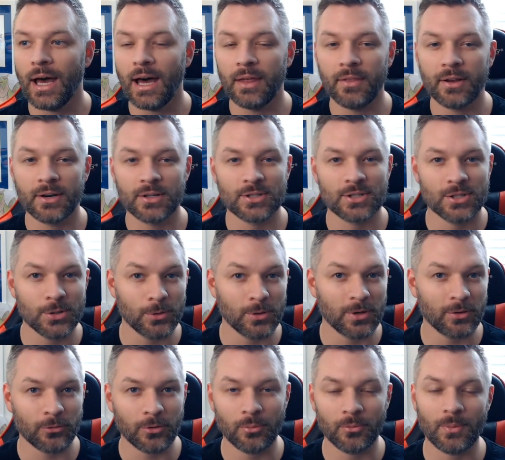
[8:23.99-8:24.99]
there's 2
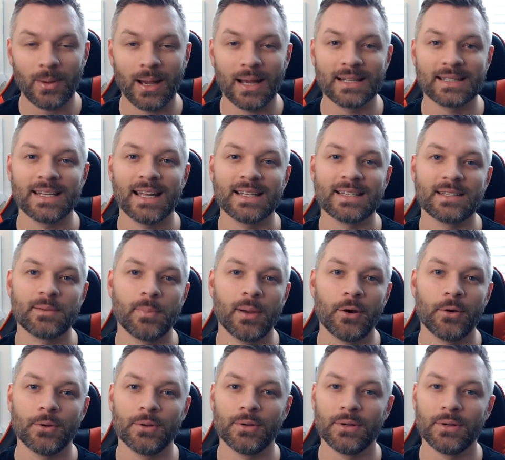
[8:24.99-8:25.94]
different mindsets about